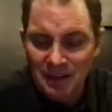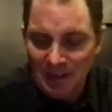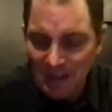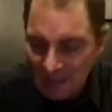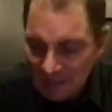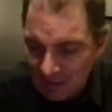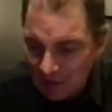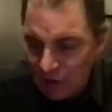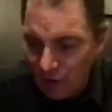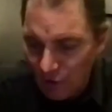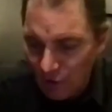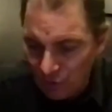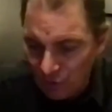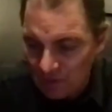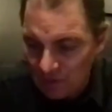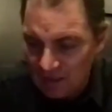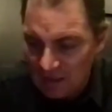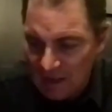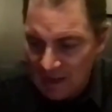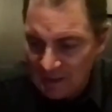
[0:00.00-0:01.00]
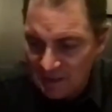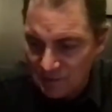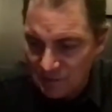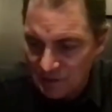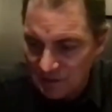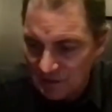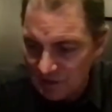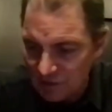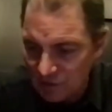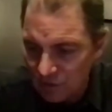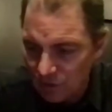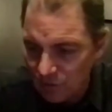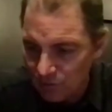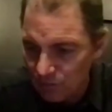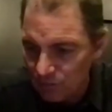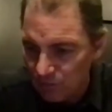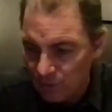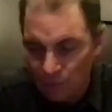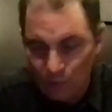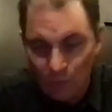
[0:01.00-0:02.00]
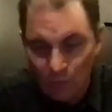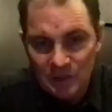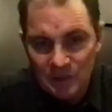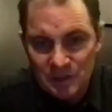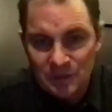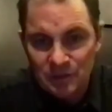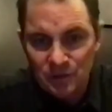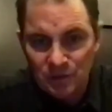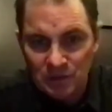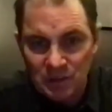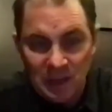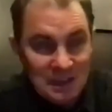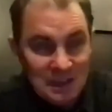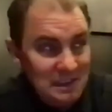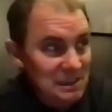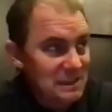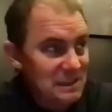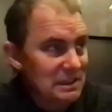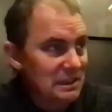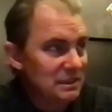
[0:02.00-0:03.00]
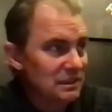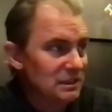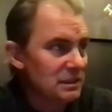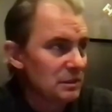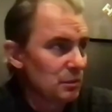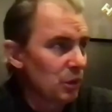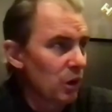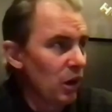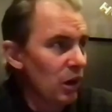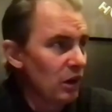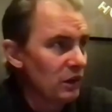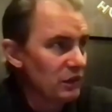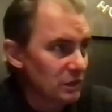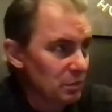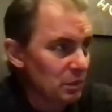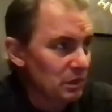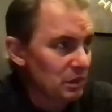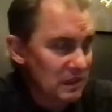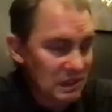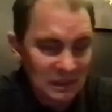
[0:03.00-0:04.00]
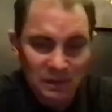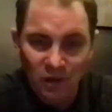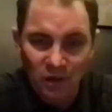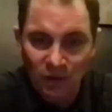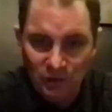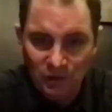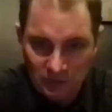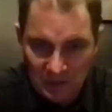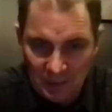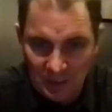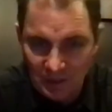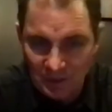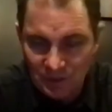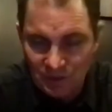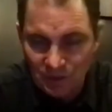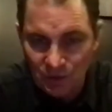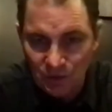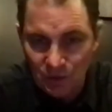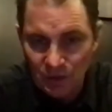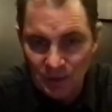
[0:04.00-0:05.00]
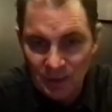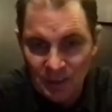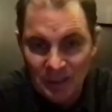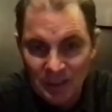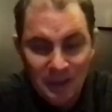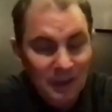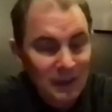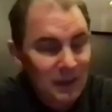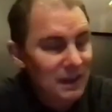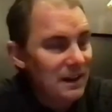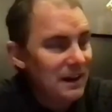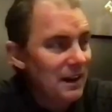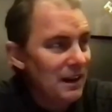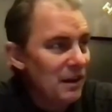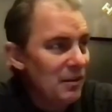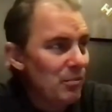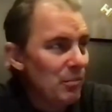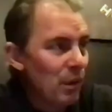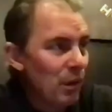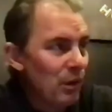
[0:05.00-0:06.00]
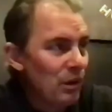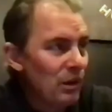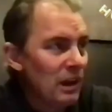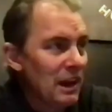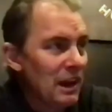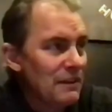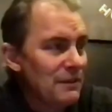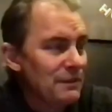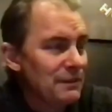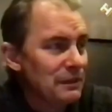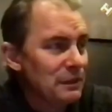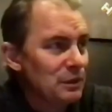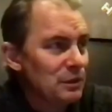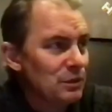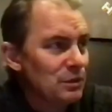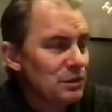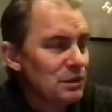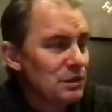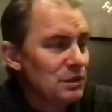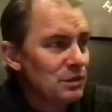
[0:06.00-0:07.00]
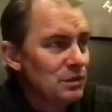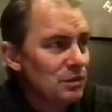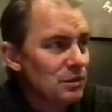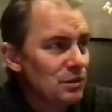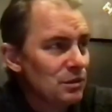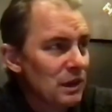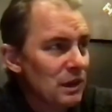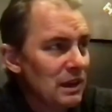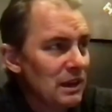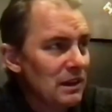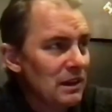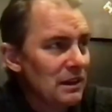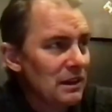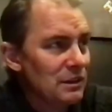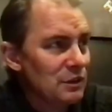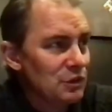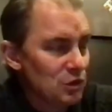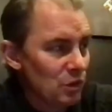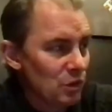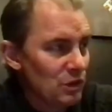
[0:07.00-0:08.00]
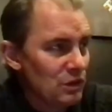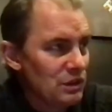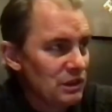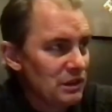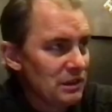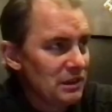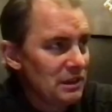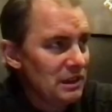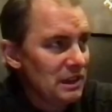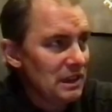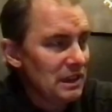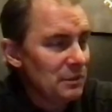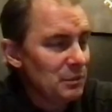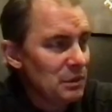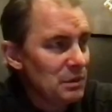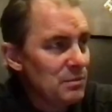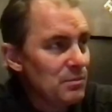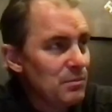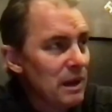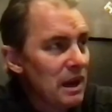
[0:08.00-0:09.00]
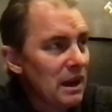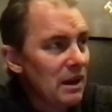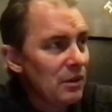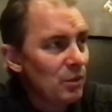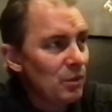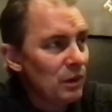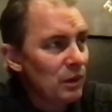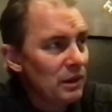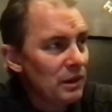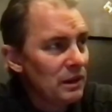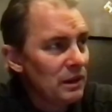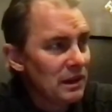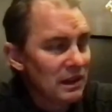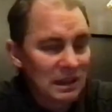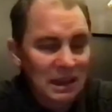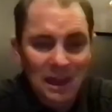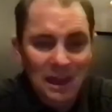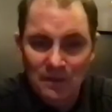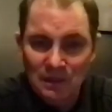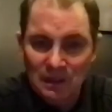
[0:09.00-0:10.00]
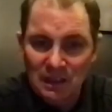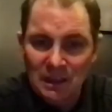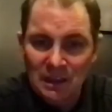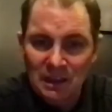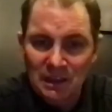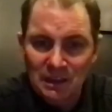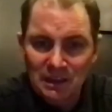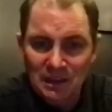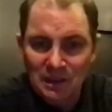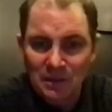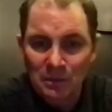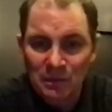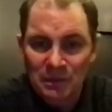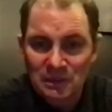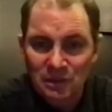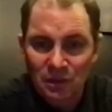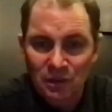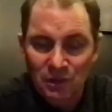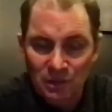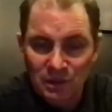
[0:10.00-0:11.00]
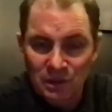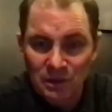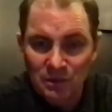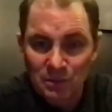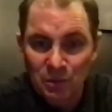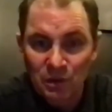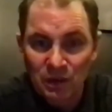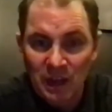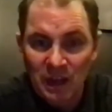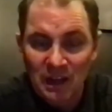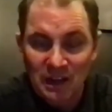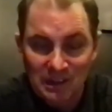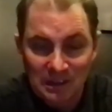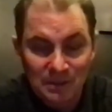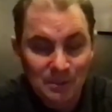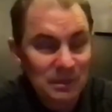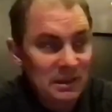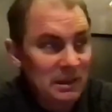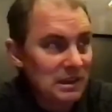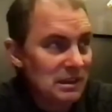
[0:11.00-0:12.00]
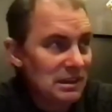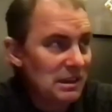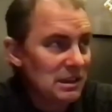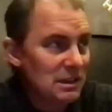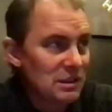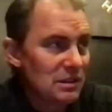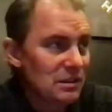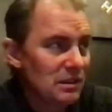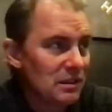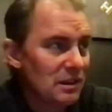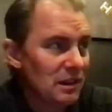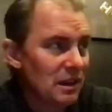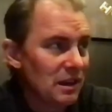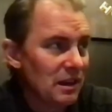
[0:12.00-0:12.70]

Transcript: And he called me and asked me, Burt wants to do a license deal on some cars and put these cars out. So Bert and I flew to Georgia, and we met with Kevin King, and we started to put out a limited edition